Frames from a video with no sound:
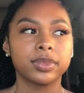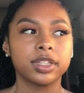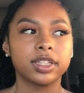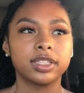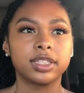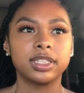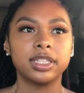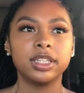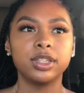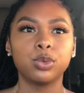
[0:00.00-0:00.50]

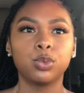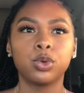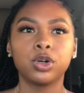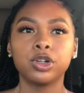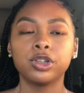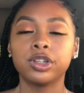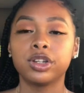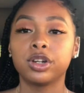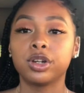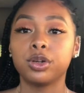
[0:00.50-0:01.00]
see the
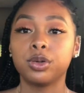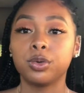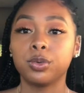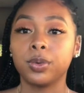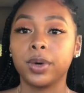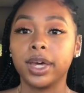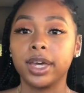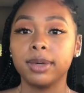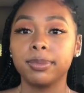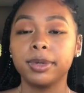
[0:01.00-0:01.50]
world in a new
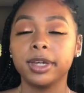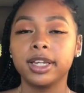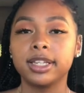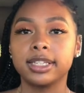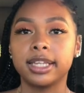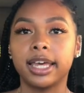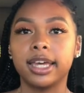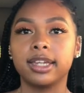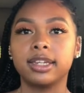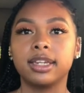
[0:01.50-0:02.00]
way, because
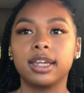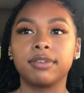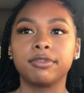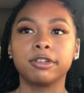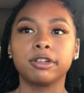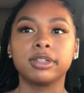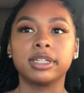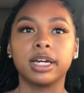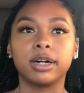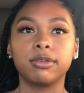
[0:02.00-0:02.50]
I had
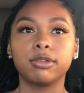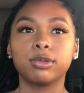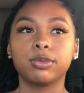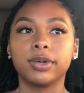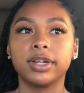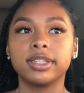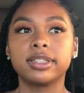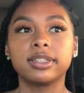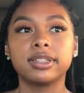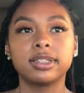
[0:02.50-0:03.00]
never dealt with
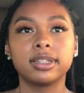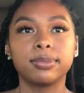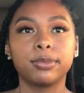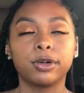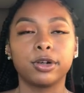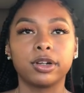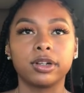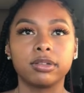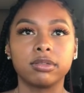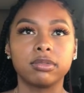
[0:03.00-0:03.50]
racism
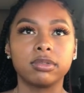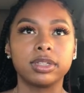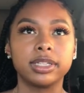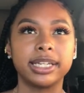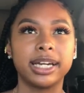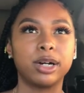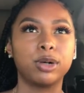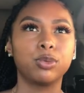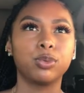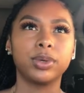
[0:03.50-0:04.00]
or
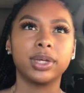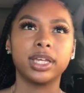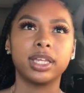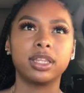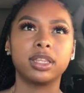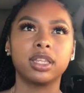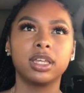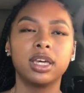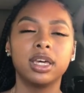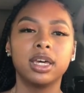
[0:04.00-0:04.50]
dealt
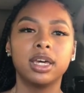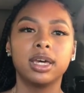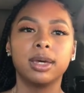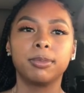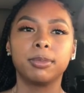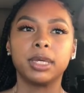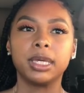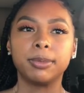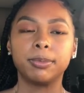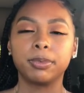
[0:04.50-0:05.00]
with
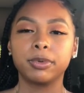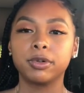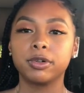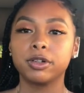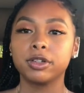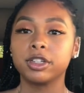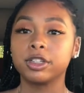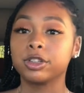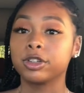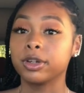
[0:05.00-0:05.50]
people
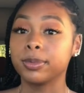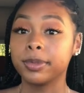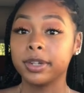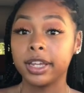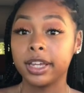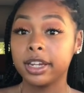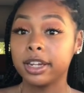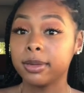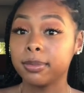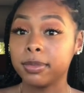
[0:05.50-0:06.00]

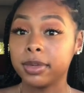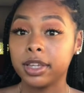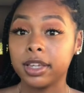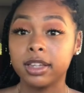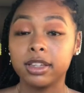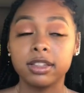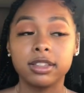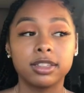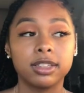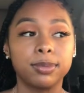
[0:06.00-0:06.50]
discriminating
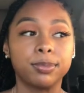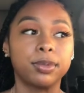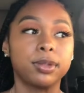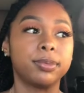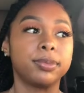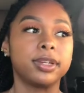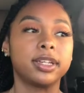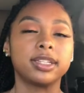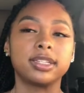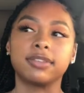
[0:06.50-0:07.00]
me simply
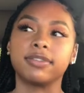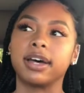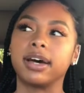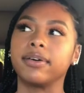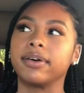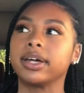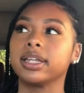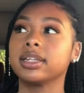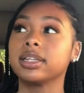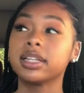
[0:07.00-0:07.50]
because of how
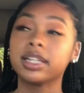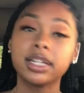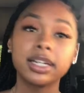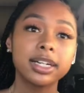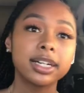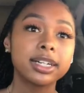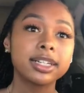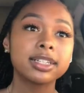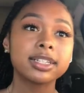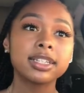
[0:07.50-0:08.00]
I
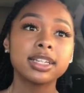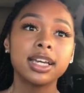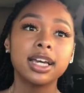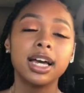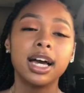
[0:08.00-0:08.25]
looked.